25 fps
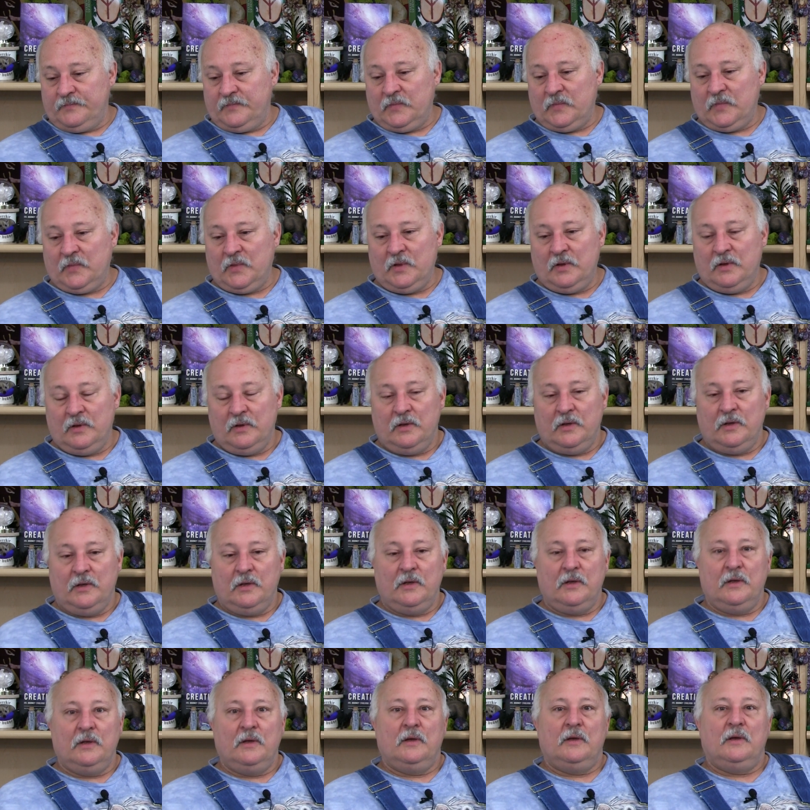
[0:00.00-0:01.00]

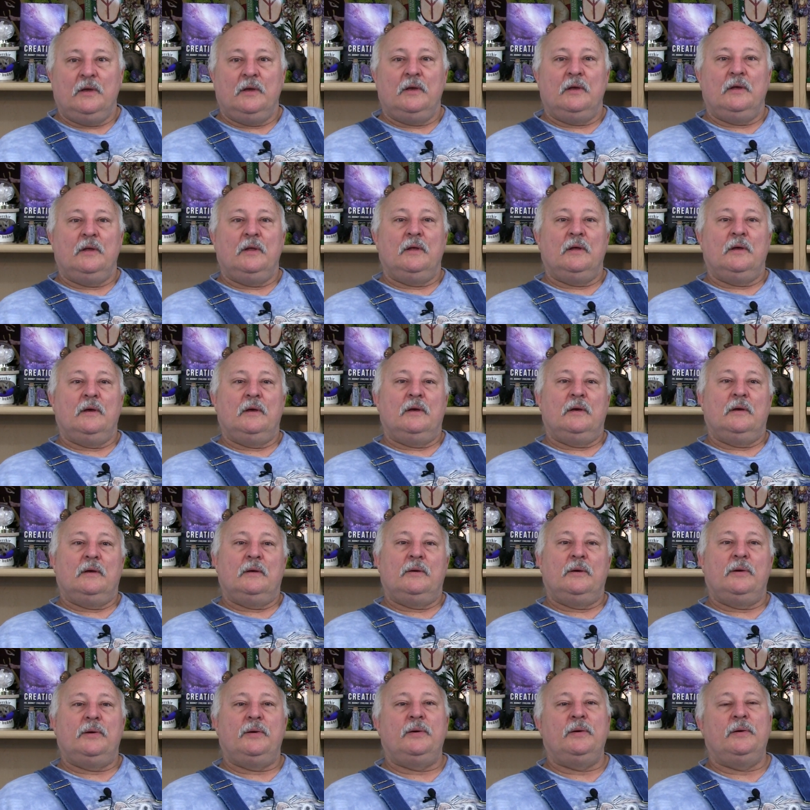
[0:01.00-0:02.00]

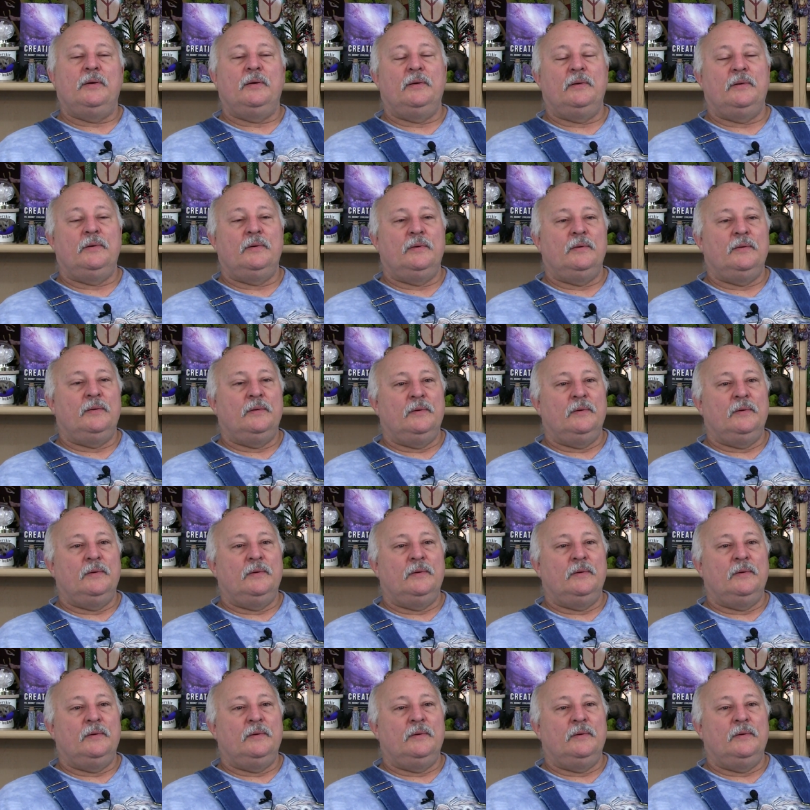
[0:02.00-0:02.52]
Nobody speaks.